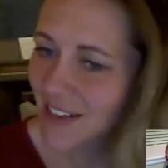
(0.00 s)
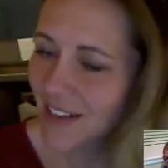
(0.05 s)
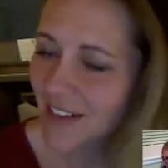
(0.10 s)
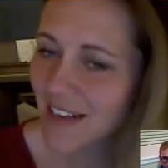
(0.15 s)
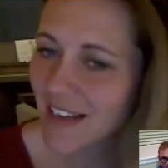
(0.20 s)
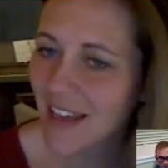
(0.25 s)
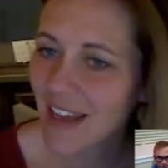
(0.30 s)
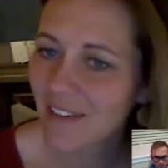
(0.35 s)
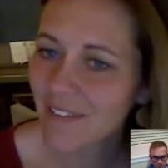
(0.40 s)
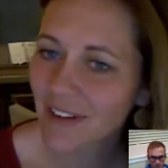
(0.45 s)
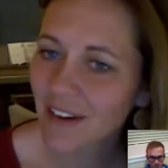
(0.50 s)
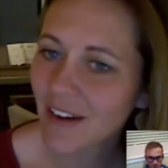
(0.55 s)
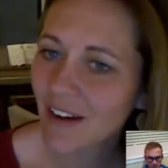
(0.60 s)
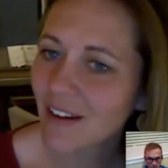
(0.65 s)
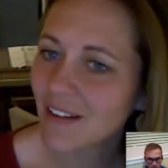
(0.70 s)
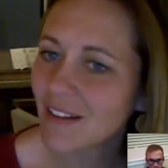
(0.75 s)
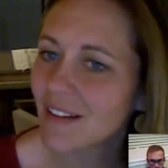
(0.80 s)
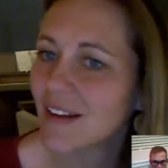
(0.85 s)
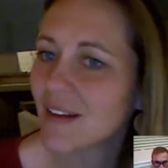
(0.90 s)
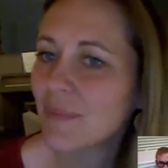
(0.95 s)
of have it
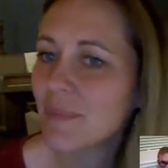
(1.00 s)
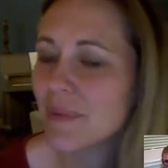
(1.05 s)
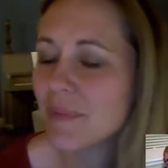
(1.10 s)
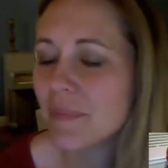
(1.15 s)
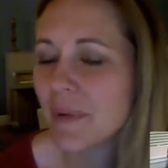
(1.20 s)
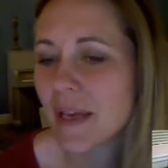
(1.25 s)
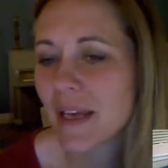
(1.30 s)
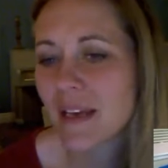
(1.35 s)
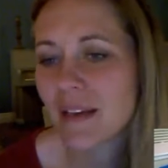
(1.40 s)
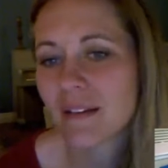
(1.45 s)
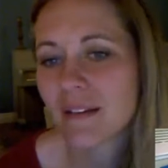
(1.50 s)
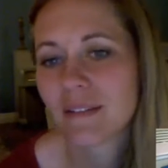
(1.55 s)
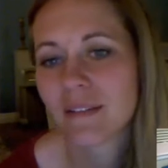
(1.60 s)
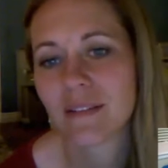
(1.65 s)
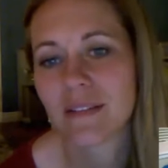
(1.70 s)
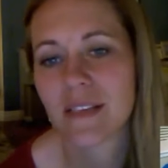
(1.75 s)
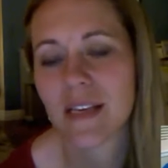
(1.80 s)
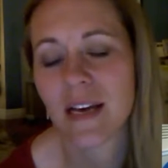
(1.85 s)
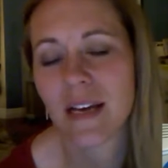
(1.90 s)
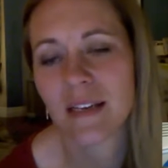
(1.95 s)
all up in my
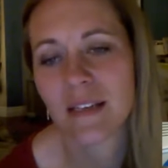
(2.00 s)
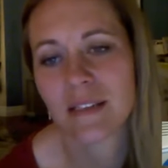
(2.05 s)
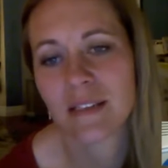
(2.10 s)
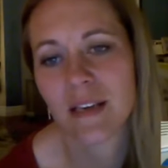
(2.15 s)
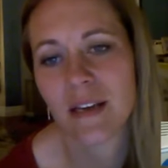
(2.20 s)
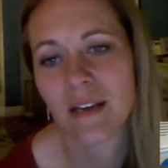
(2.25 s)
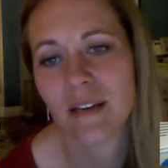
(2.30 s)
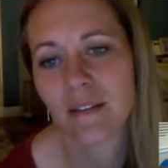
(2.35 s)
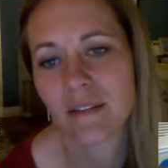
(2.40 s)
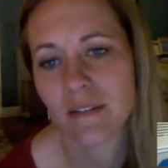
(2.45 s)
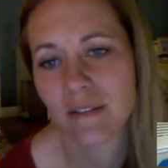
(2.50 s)
data set.